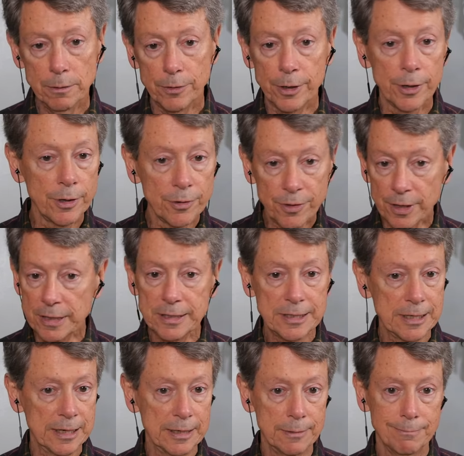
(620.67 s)
There are things
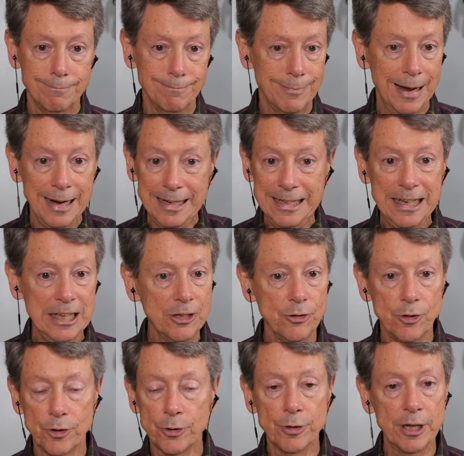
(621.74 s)
that I did
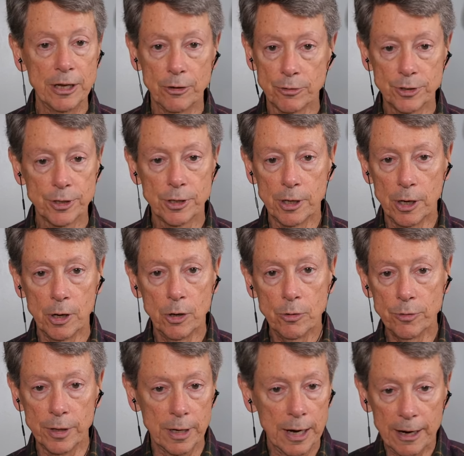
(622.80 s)
30 years
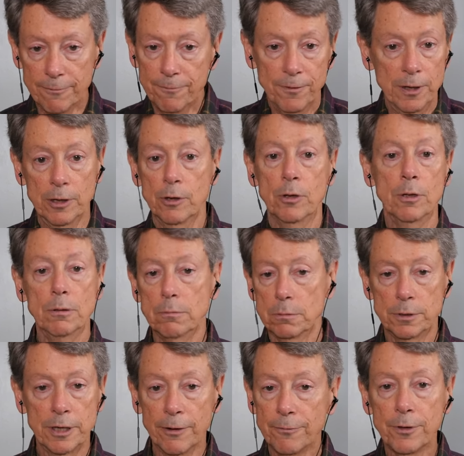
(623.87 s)
ago that I feel
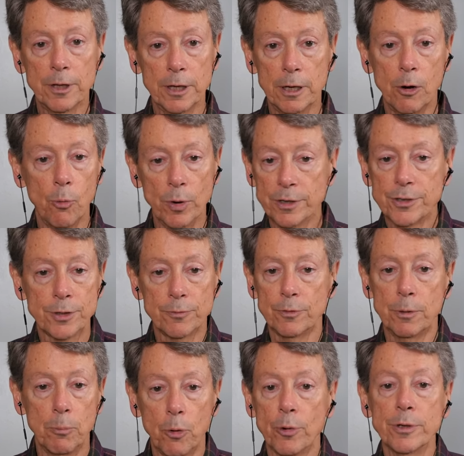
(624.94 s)
definitely a wince of
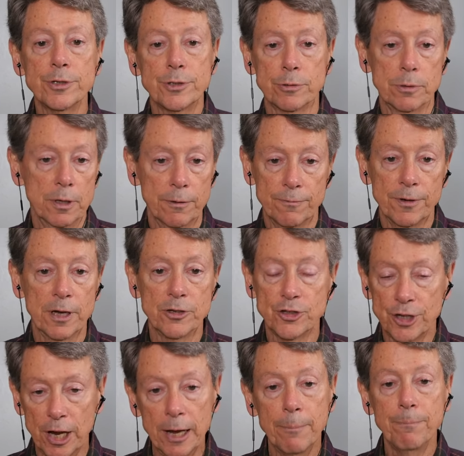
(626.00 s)
remorse, if not
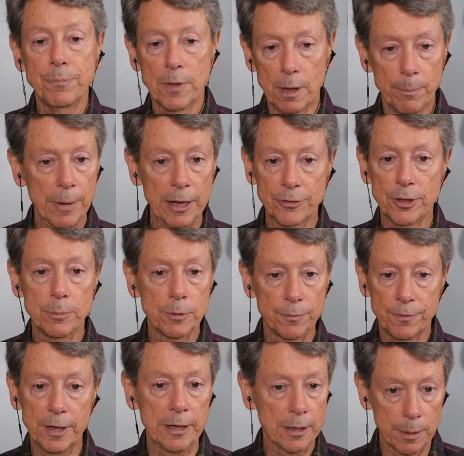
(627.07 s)
shame, about them
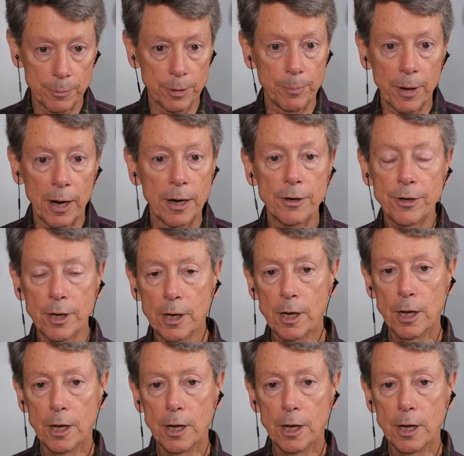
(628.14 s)
if they come to mind.